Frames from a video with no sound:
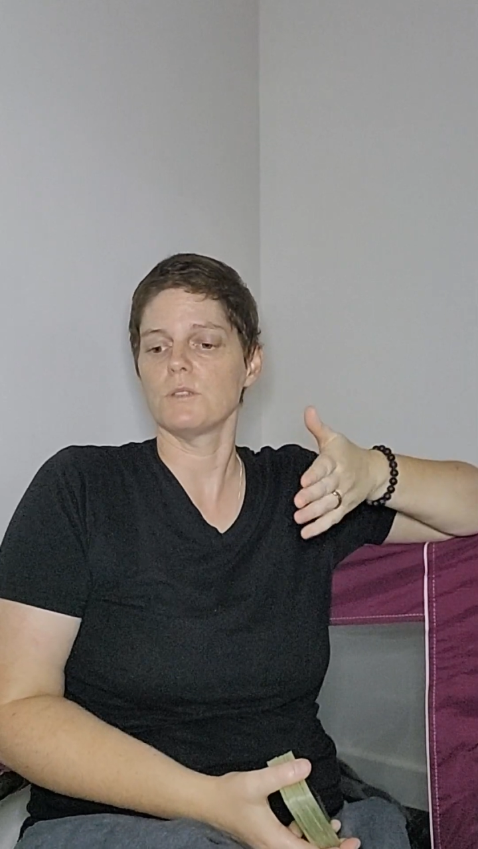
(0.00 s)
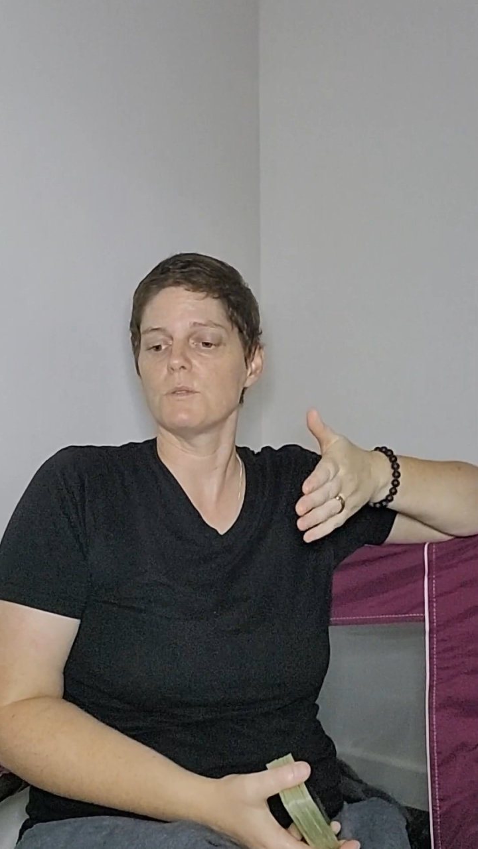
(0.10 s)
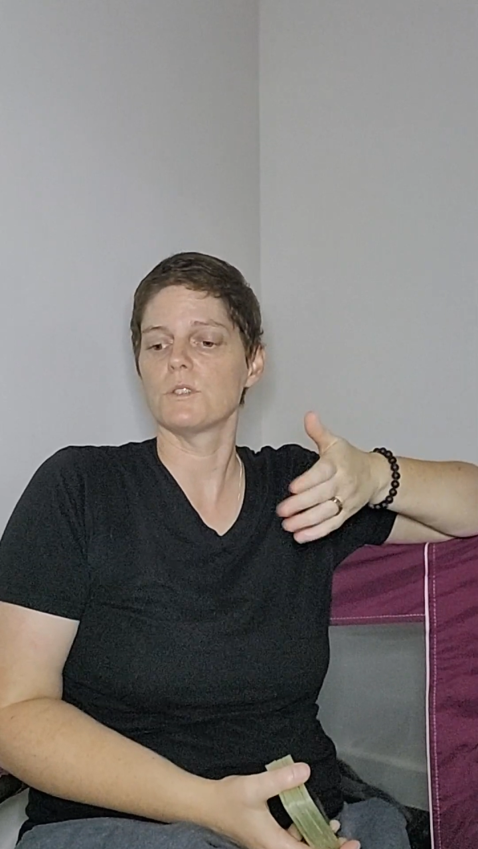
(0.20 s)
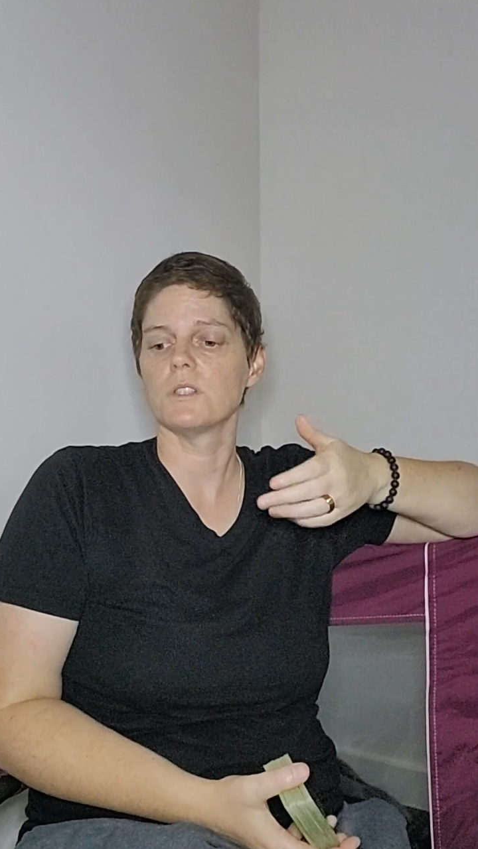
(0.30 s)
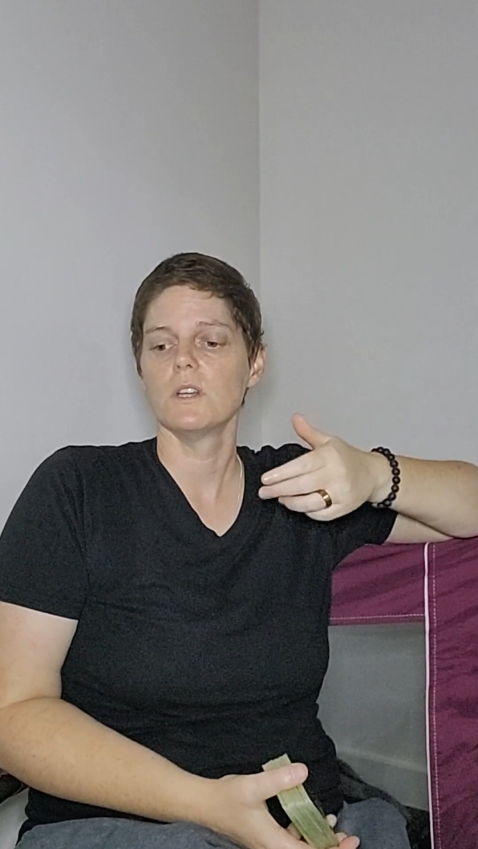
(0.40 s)

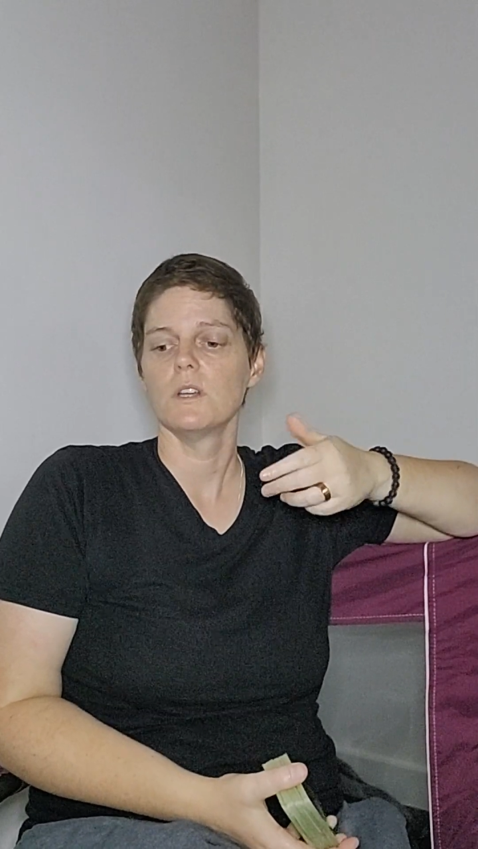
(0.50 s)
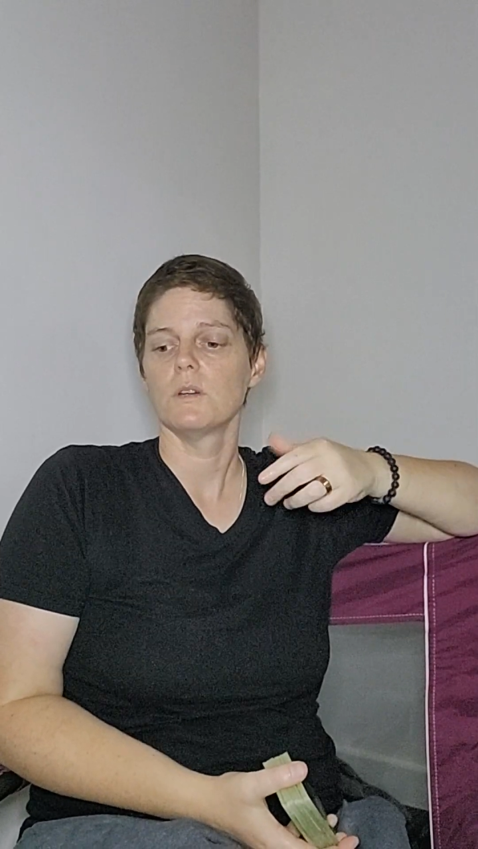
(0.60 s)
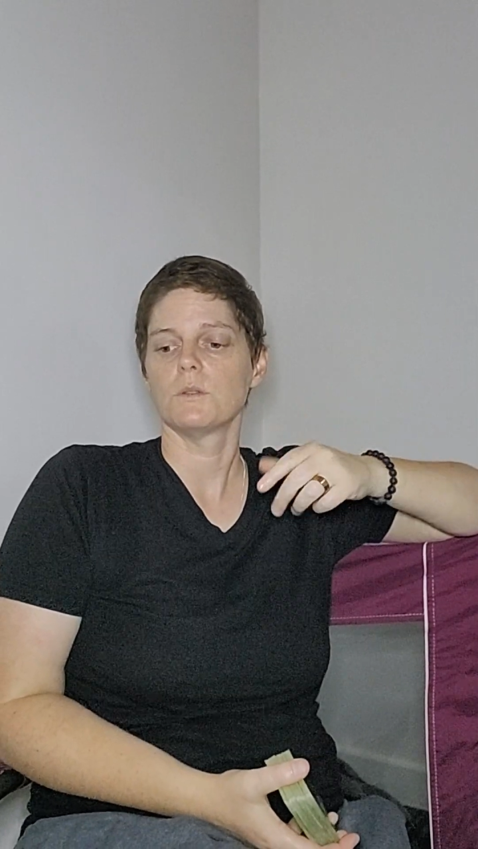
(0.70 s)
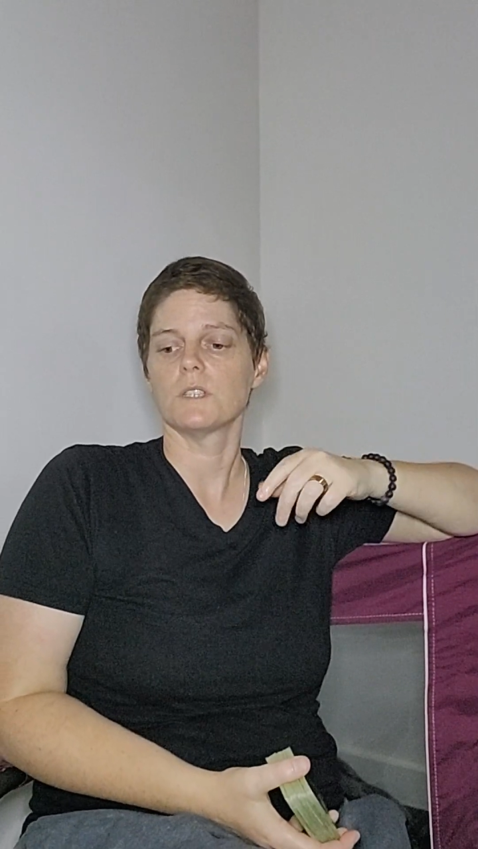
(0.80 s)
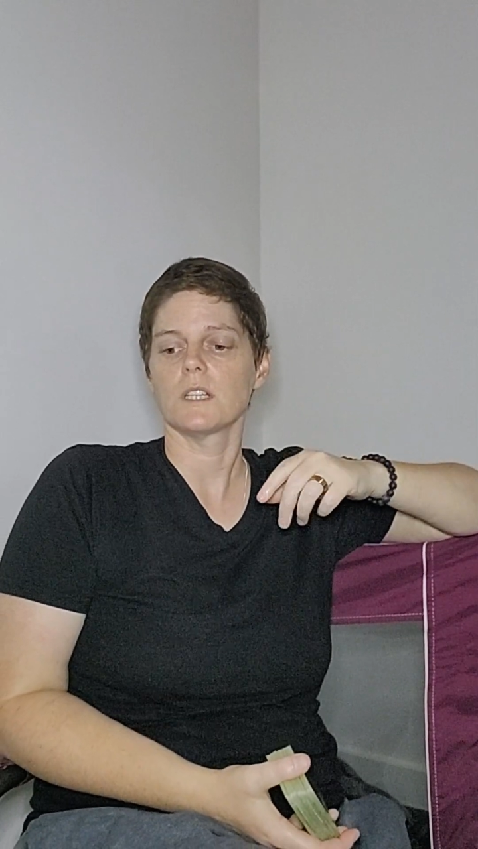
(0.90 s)
who's
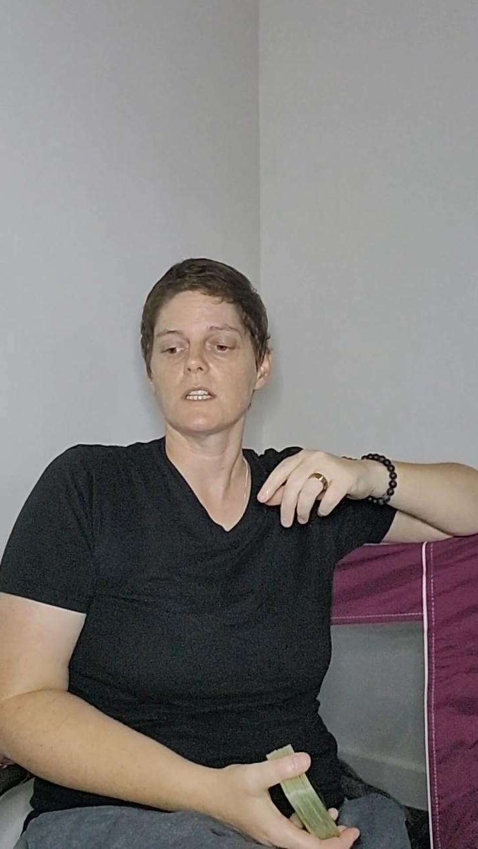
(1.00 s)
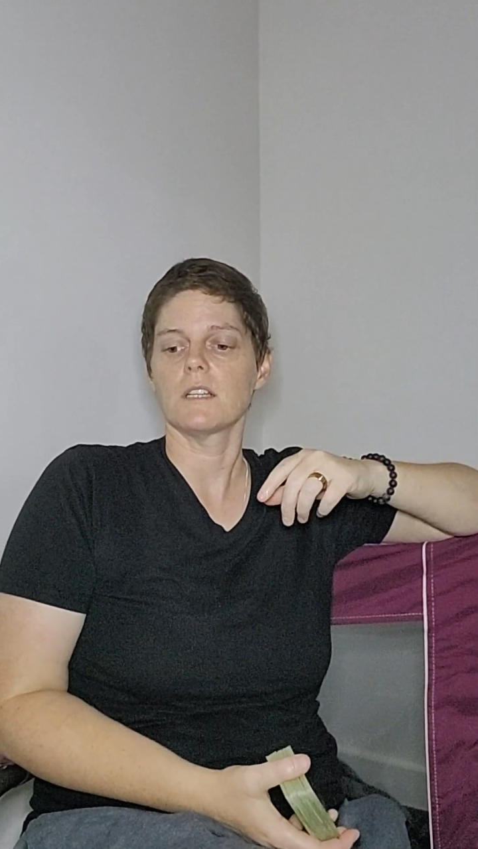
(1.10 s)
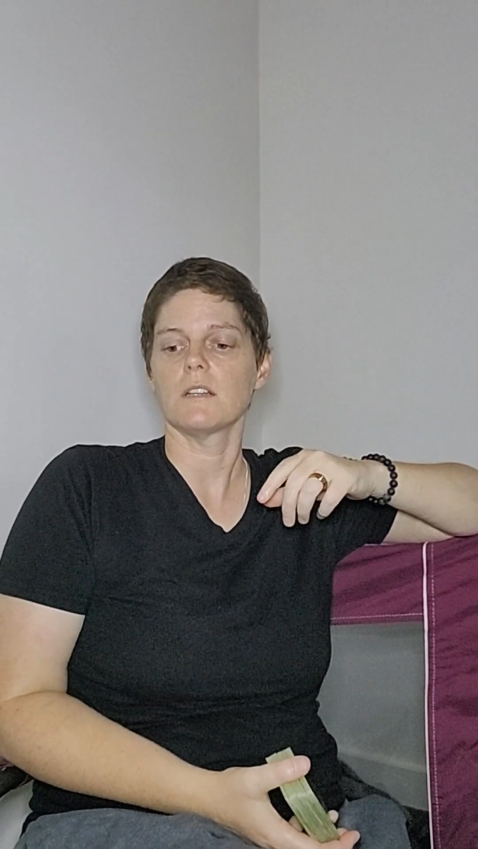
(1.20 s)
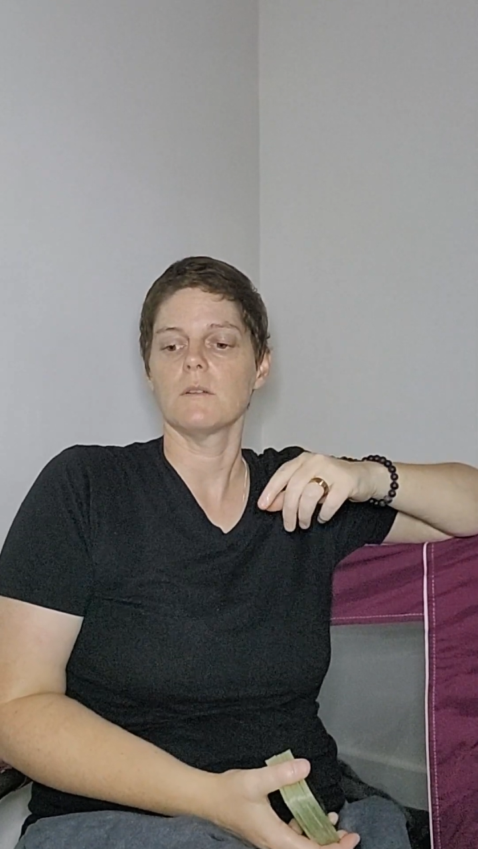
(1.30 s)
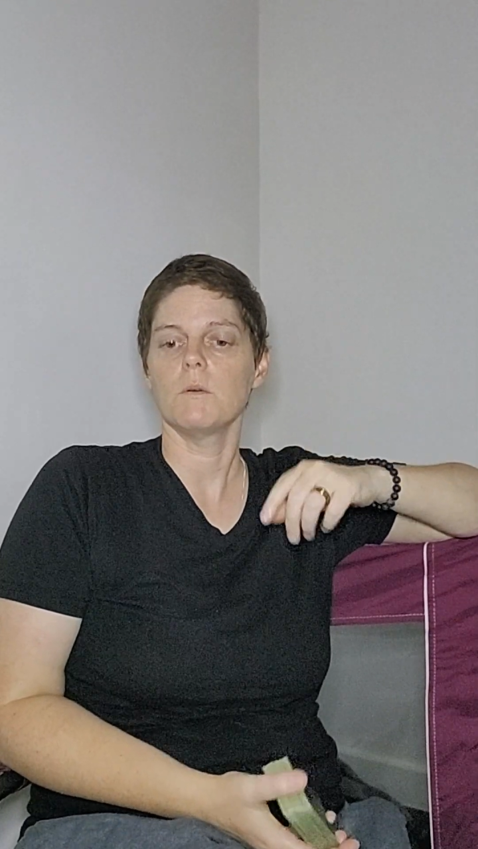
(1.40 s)
who's
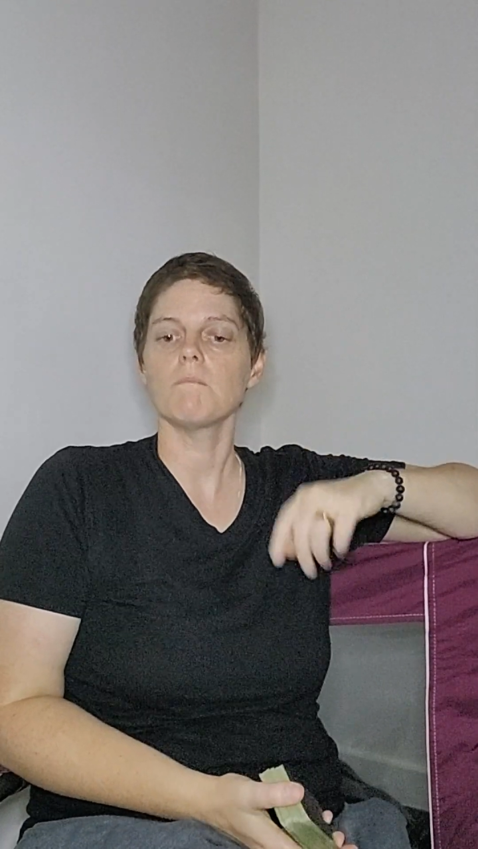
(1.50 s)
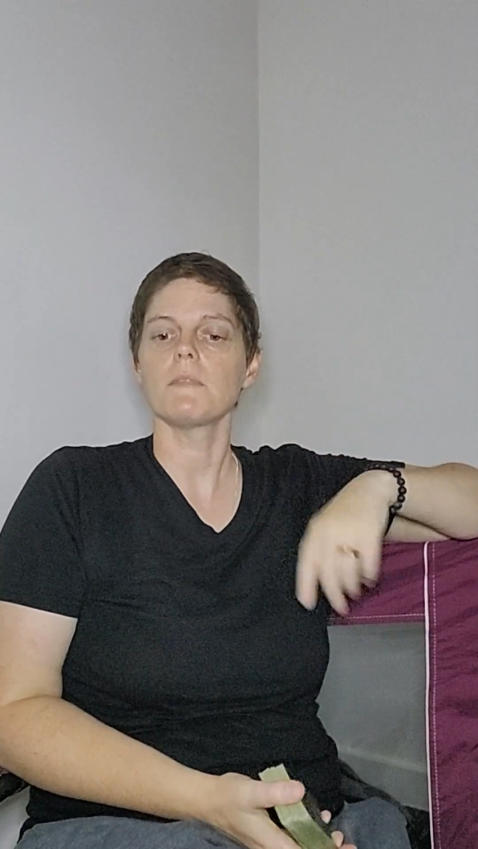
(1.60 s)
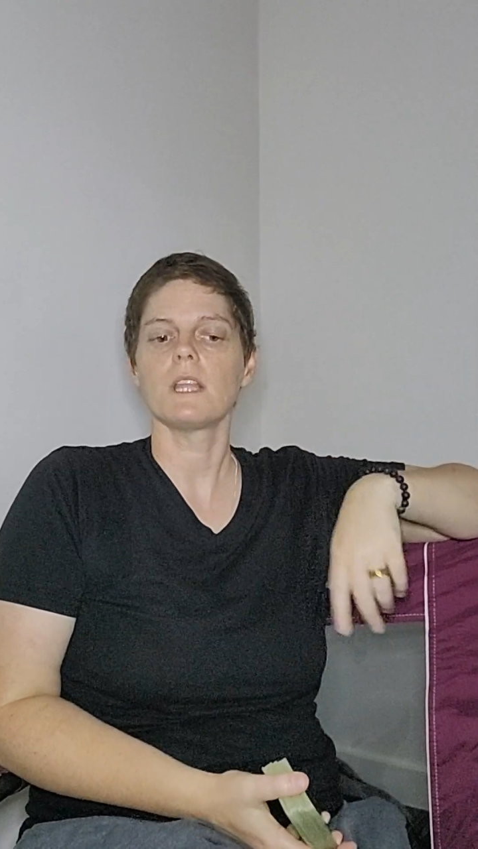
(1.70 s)
like, what?